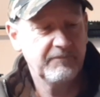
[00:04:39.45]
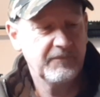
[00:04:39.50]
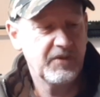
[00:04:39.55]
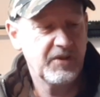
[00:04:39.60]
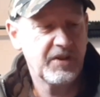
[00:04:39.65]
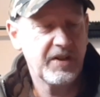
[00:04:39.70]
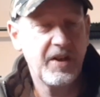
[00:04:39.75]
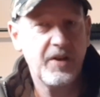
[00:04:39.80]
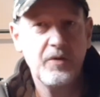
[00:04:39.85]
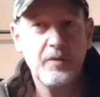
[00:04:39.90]

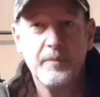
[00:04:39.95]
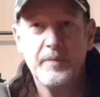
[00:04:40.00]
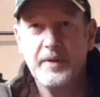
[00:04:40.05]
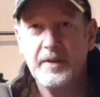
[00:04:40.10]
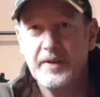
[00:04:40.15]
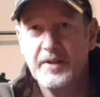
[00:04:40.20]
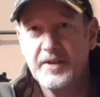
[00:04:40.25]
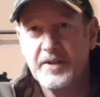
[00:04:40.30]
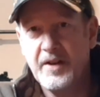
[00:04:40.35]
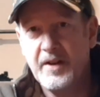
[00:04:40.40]
scope,
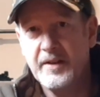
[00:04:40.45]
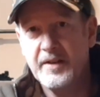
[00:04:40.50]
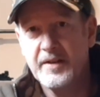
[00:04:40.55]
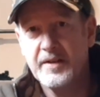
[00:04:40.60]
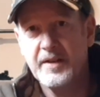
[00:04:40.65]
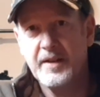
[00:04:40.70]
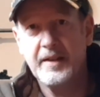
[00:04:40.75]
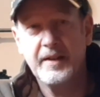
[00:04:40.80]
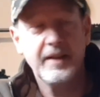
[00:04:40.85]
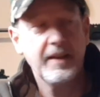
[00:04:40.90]
a
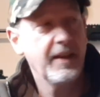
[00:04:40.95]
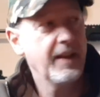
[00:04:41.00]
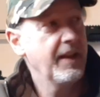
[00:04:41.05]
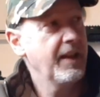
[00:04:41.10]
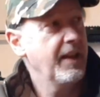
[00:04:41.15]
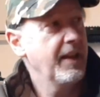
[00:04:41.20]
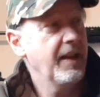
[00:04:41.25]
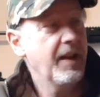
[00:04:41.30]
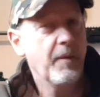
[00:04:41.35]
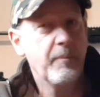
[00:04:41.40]
silencer,
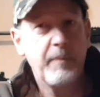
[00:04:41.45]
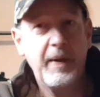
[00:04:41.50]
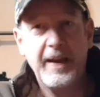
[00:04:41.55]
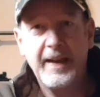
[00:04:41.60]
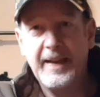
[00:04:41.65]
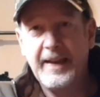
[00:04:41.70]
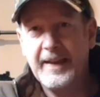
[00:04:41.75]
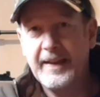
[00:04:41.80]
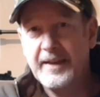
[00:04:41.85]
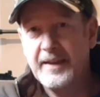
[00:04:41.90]
a
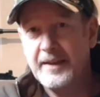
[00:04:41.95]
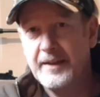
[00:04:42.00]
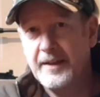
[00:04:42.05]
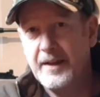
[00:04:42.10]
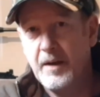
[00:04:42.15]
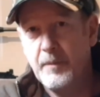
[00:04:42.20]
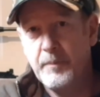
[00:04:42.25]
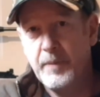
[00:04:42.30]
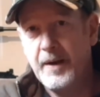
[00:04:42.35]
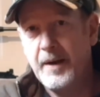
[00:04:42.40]
bag,
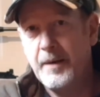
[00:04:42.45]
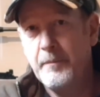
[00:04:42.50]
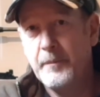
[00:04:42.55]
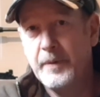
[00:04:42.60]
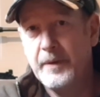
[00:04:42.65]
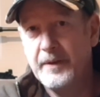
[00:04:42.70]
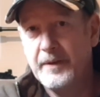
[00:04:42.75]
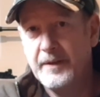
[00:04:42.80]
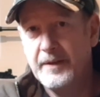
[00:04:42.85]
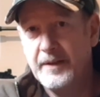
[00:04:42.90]
a
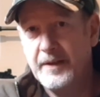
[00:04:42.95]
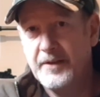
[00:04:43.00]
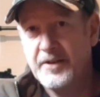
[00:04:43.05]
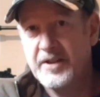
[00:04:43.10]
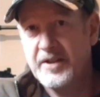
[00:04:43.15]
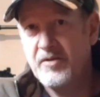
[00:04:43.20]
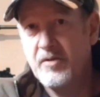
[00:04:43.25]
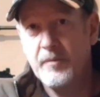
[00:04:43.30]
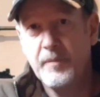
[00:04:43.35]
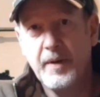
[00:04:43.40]
pump, a
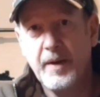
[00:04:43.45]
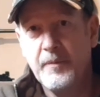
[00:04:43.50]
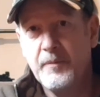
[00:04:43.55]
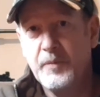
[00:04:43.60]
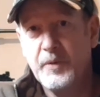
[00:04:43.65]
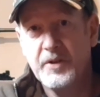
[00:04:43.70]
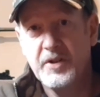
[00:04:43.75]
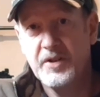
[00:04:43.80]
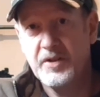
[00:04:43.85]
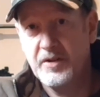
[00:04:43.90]
stirrup
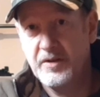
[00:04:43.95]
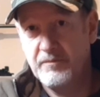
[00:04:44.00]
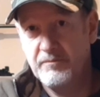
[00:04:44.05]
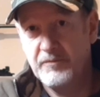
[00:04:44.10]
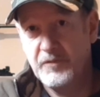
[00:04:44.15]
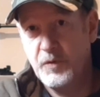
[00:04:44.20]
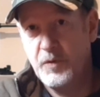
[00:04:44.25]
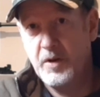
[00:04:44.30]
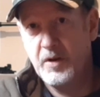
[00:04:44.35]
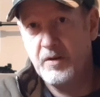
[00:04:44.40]
pump, which is
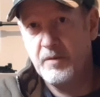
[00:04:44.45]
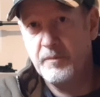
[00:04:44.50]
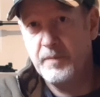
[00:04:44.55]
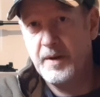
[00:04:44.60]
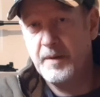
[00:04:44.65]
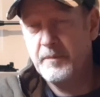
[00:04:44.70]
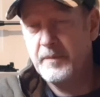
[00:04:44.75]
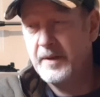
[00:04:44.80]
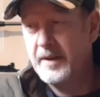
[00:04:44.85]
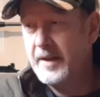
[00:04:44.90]
quite a good
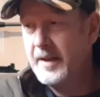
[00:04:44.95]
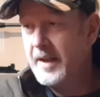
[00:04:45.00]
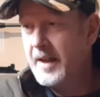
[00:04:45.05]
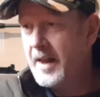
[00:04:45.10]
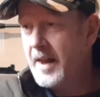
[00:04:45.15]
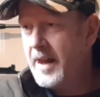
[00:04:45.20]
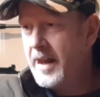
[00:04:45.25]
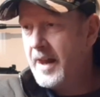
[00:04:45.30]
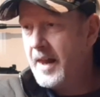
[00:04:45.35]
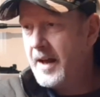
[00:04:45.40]
pump.
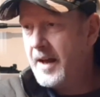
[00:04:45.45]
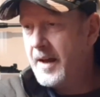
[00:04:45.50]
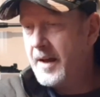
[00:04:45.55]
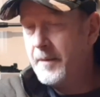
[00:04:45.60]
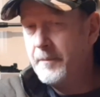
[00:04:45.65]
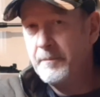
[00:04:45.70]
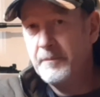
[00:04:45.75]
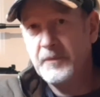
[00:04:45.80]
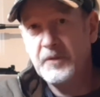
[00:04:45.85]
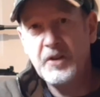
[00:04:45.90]

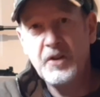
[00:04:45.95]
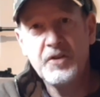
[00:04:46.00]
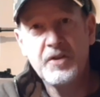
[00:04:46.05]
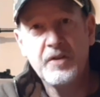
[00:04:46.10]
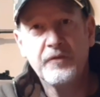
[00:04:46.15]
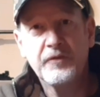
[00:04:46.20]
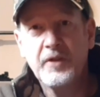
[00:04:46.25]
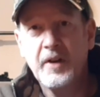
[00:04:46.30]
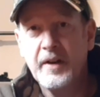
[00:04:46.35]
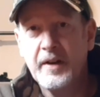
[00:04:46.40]

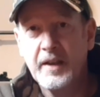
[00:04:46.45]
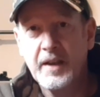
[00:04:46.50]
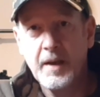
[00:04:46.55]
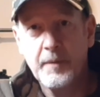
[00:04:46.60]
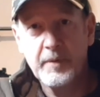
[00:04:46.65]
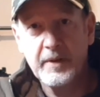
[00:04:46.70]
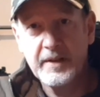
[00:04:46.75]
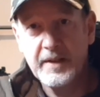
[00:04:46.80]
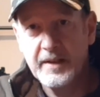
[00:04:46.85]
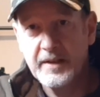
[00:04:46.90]
Usually throw in a
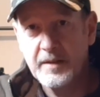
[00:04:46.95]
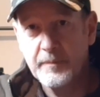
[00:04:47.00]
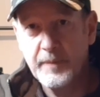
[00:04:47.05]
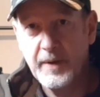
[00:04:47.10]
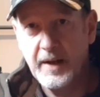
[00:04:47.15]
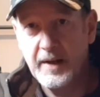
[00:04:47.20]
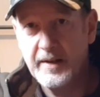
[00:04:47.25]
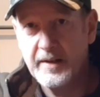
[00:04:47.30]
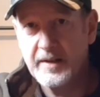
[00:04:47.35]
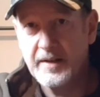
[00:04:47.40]
couple of tins of
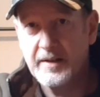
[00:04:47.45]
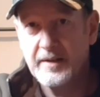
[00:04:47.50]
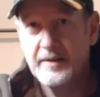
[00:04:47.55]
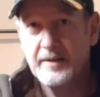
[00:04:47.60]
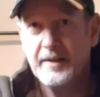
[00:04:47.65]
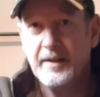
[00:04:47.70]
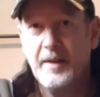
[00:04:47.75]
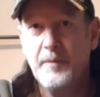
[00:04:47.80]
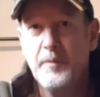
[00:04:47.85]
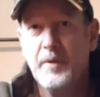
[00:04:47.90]
pellets
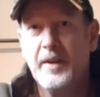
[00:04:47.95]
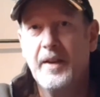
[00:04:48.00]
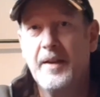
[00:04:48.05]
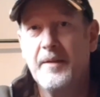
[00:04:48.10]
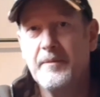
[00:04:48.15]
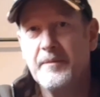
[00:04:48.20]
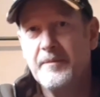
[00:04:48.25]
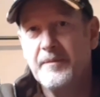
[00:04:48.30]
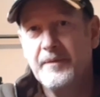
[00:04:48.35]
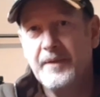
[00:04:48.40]
in with that
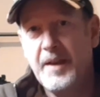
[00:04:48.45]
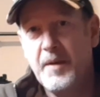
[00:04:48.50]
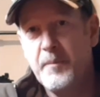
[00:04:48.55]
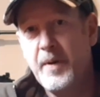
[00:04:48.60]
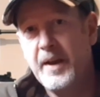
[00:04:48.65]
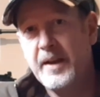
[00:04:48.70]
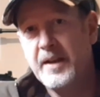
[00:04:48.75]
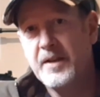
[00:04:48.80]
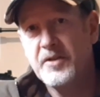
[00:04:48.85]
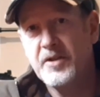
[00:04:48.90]

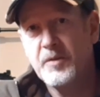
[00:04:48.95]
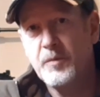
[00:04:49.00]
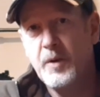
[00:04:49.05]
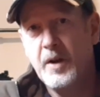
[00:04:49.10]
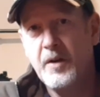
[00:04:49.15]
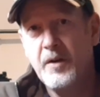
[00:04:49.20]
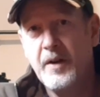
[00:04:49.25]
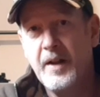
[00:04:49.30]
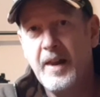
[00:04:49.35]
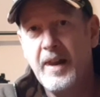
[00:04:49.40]
package as
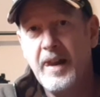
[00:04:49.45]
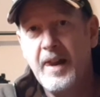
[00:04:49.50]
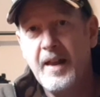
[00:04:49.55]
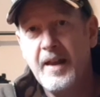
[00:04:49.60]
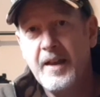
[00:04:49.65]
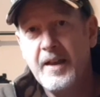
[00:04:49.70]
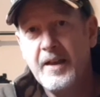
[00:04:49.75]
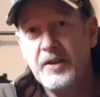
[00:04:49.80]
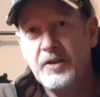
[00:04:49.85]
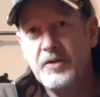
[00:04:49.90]
well.
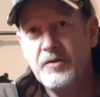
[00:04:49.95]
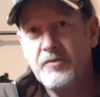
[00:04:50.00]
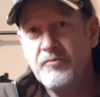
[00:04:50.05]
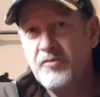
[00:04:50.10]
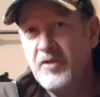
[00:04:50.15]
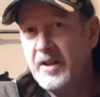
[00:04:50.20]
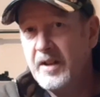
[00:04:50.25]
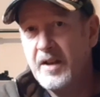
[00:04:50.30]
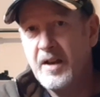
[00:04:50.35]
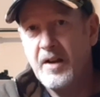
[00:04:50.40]
You
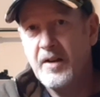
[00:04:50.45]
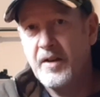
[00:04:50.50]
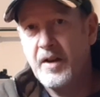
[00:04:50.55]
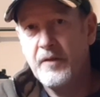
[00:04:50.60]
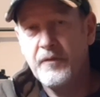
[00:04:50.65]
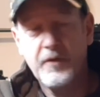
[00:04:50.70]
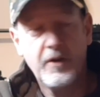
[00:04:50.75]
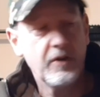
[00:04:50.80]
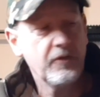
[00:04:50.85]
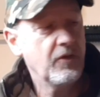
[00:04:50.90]
really can't
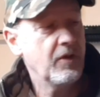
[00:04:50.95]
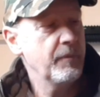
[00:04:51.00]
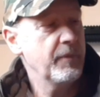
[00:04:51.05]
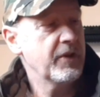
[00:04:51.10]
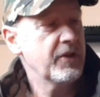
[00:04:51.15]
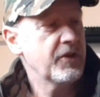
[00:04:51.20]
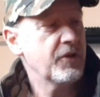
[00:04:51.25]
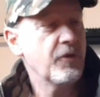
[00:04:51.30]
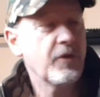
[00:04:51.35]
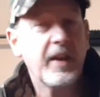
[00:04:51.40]
go far wrong
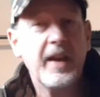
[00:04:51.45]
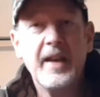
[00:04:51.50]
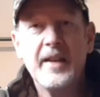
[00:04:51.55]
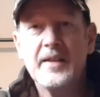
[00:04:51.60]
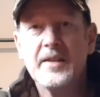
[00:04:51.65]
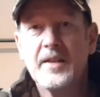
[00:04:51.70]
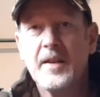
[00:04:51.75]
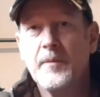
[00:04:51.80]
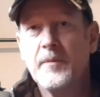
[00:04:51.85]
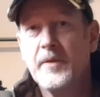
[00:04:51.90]
because you're
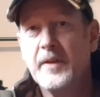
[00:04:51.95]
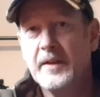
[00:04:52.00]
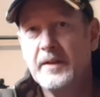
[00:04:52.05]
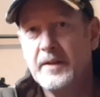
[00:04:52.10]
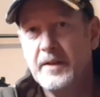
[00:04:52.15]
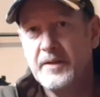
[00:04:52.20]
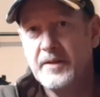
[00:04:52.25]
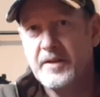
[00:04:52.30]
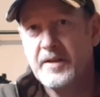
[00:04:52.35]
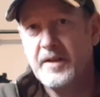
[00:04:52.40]
getting something
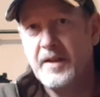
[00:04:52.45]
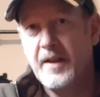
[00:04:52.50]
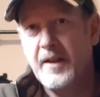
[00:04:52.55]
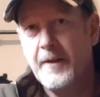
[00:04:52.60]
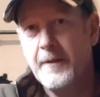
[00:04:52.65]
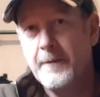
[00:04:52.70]
that's